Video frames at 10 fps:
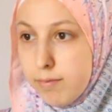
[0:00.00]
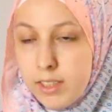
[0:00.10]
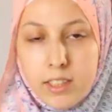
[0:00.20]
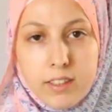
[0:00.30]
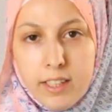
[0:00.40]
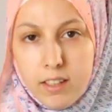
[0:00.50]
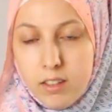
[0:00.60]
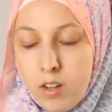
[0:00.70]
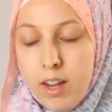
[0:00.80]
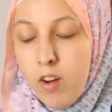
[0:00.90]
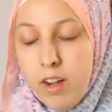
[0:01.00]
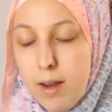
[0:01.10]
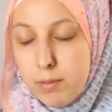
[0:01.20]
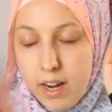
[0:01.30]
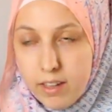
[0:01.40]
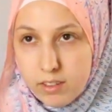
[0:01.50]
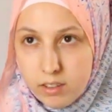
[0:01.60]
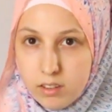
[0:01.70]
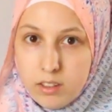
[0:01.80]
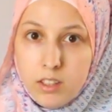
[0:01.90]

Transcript: It just okay, I'm tired.